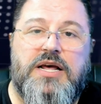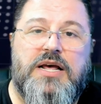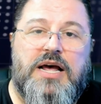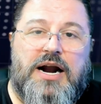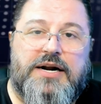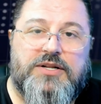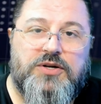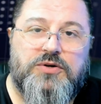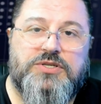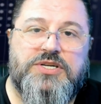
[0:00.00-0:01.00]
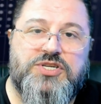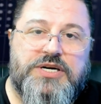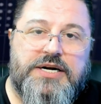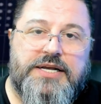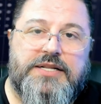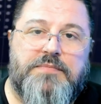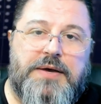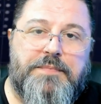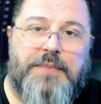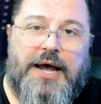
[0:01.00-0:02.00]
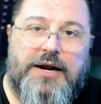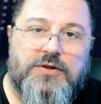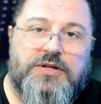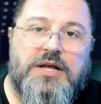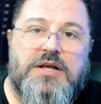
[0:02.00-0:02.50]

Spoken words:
are those generated by pilot